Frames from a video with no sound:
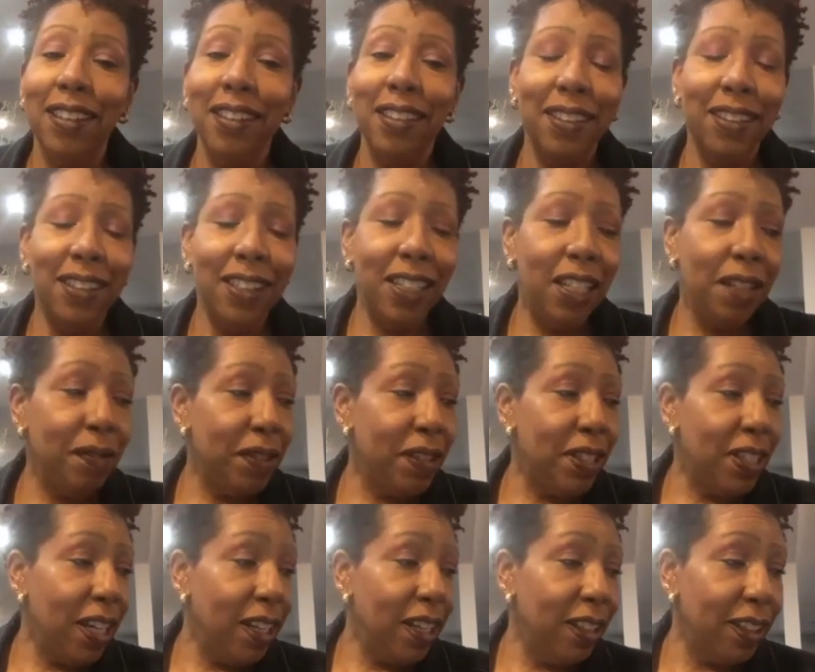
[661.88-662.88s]
Didn't even
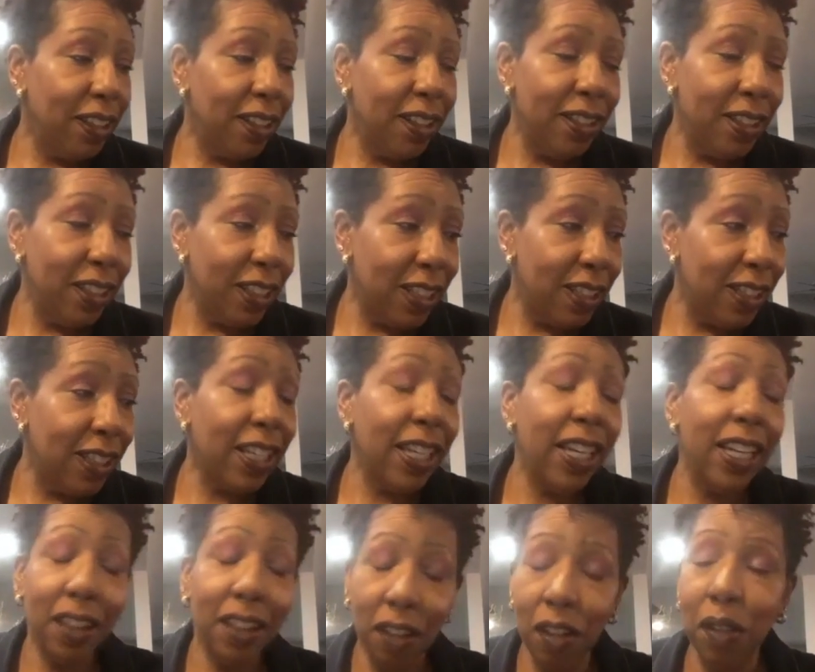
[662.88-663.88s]
tell the
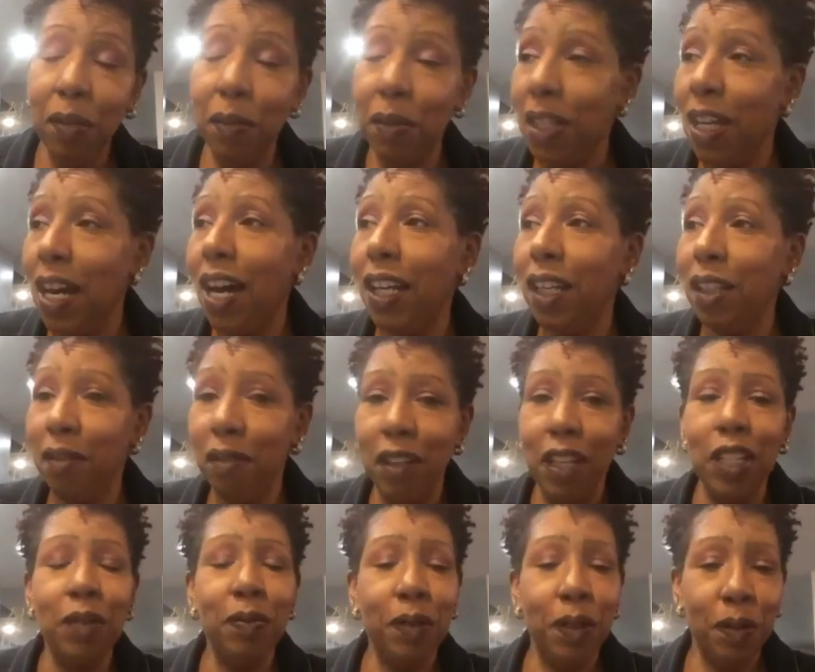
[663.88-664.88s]
kid thought it was collard
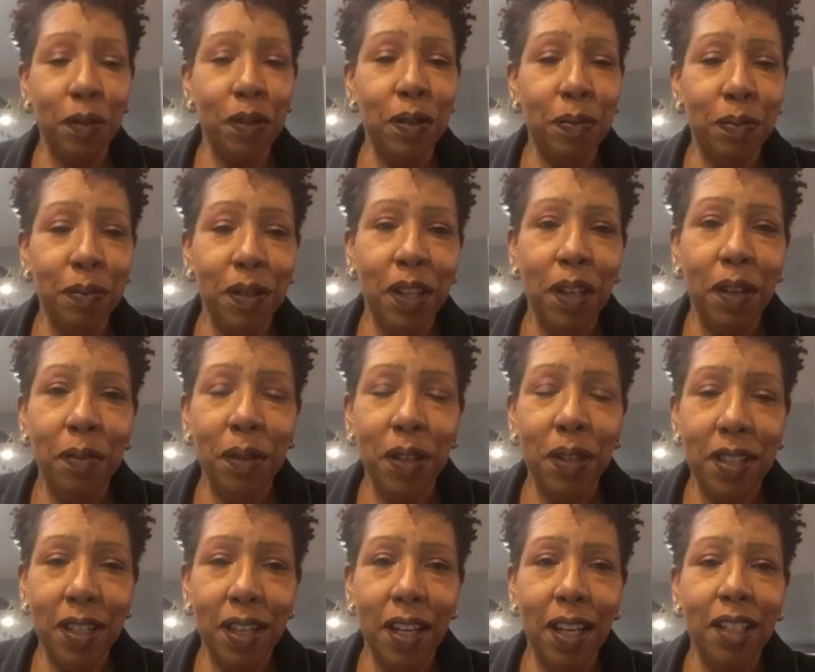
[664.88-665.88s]
greens, but it was
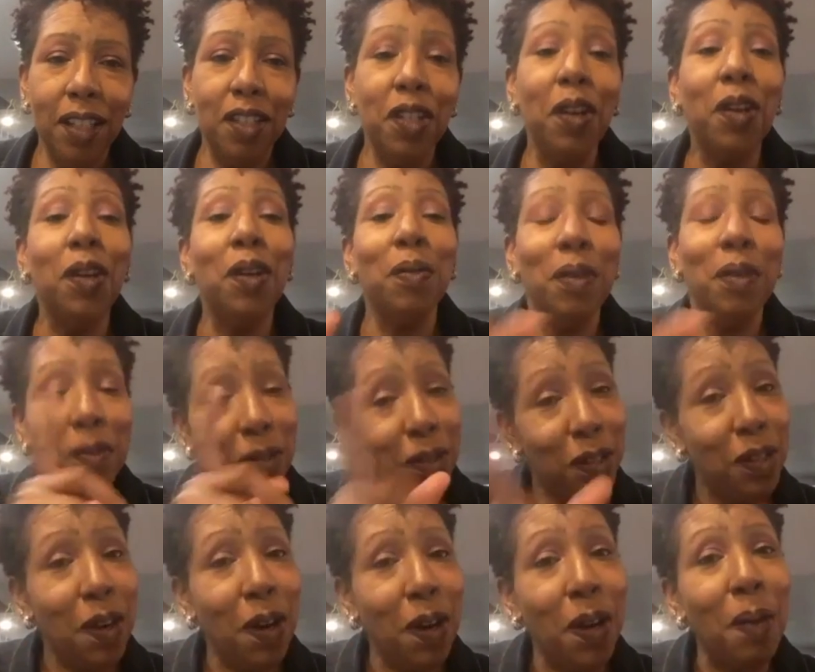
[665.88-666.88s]
turnip
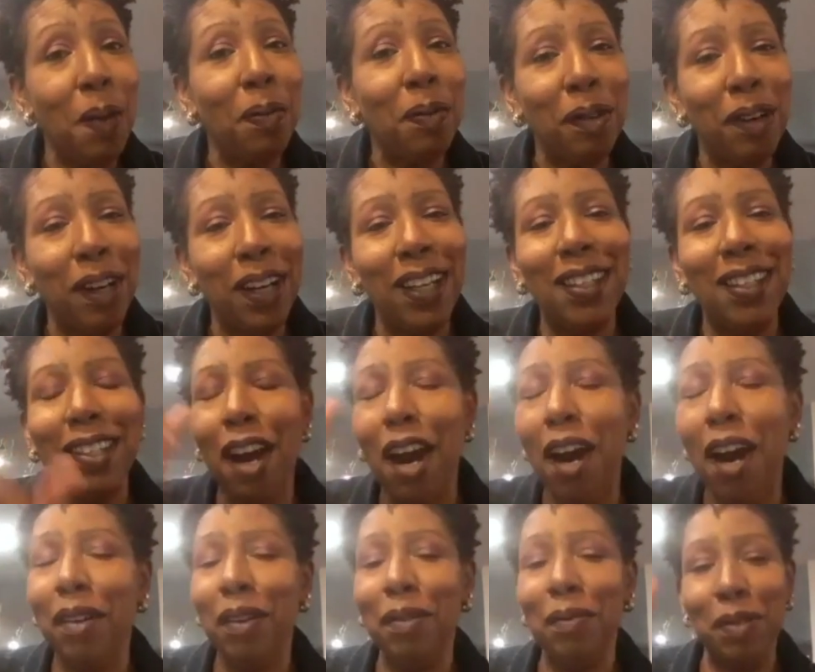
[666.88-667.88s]
greens.
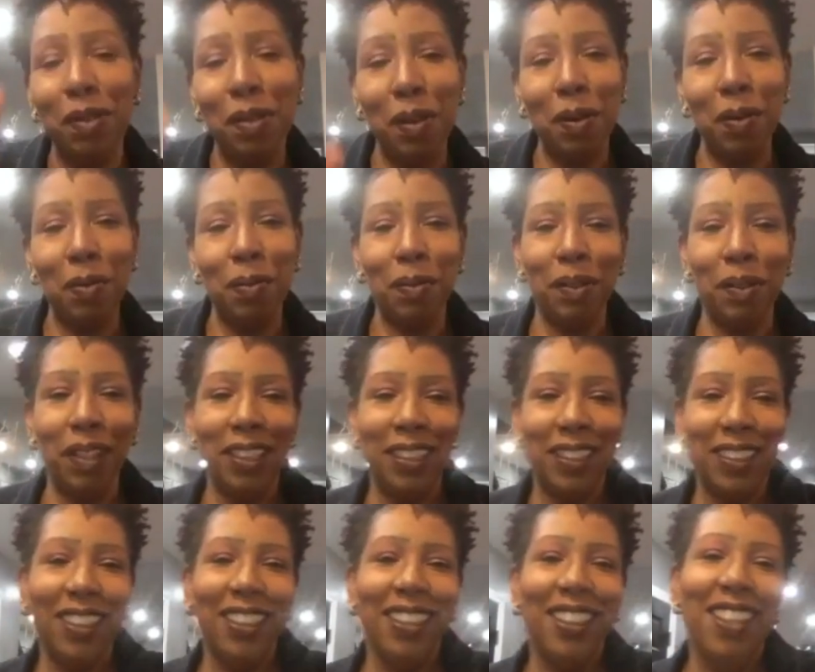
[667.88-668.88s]
Sorry, it was turnip greens,
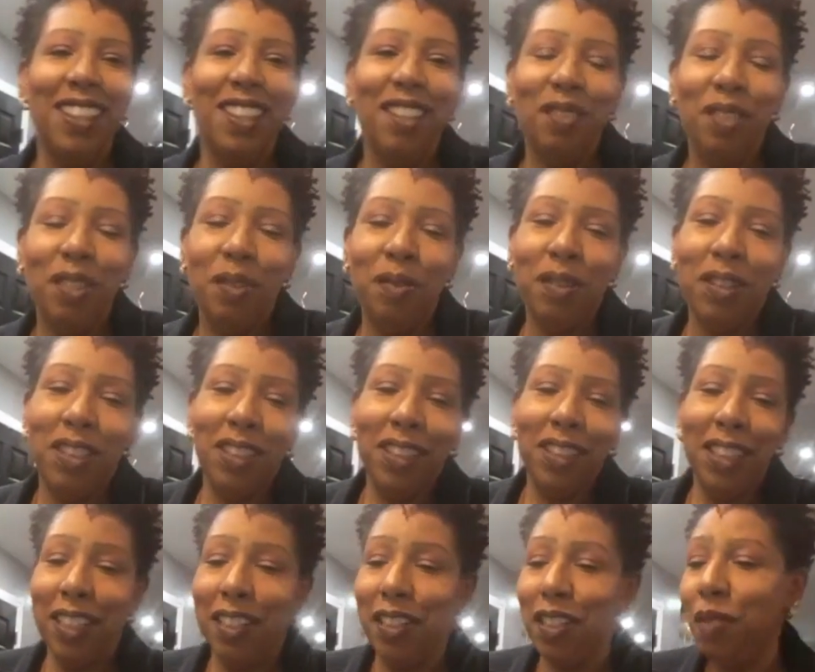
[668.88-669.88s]
which was
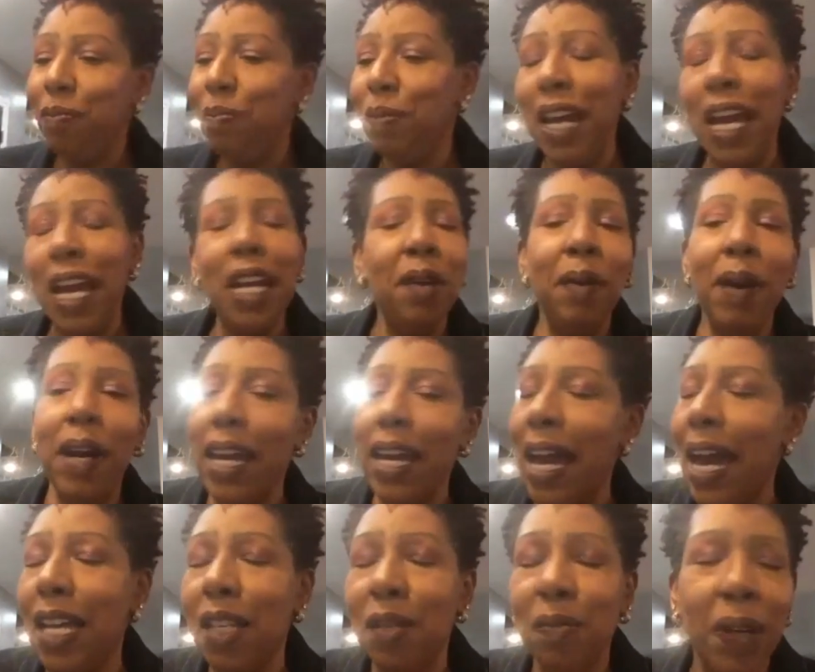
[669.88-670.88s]
delicious. But anyway,
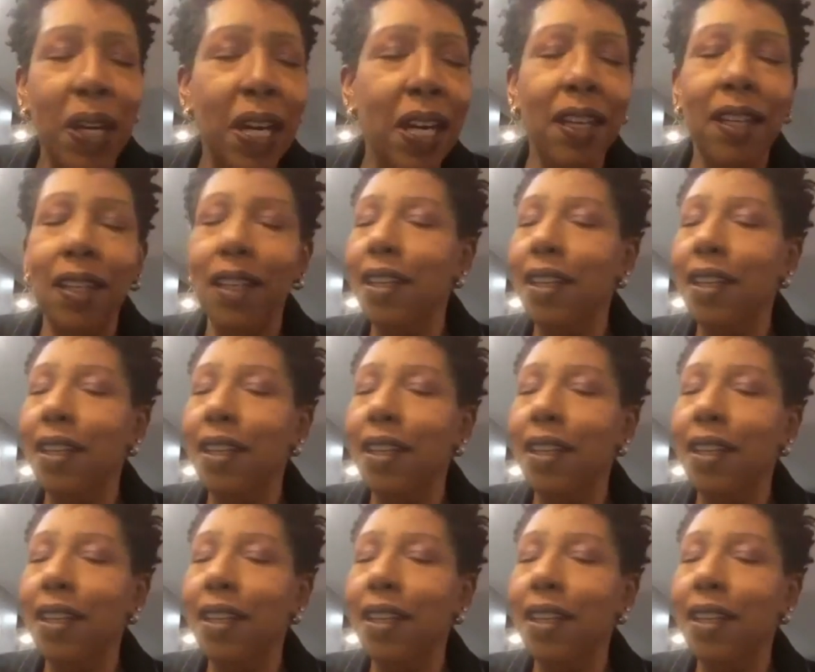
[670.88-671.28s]
guys, we